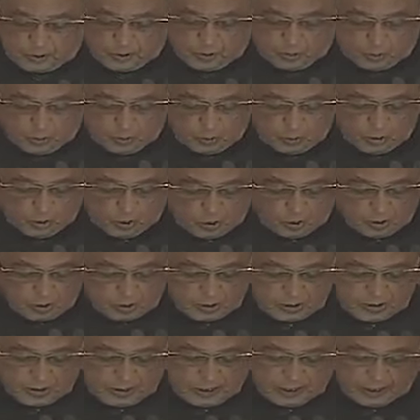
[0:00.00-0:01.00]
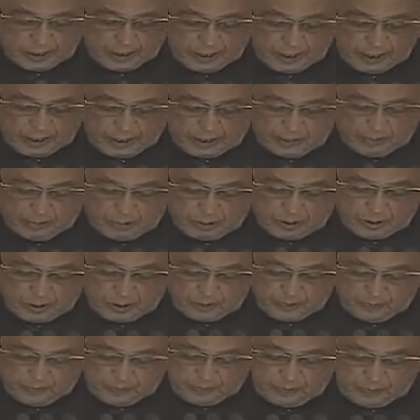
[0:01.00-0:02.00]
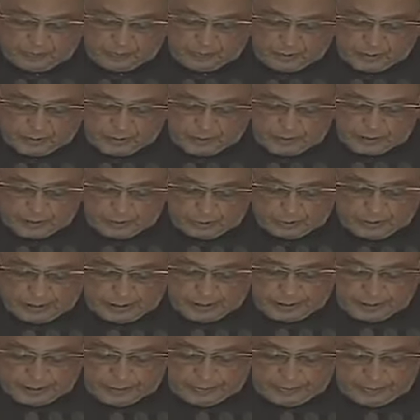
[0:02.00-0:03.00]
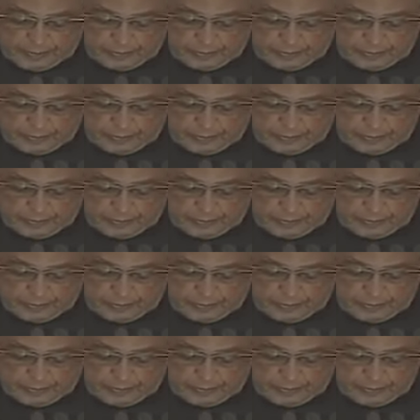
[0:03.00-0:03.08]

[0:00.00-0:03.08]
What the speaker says: who lost their lives during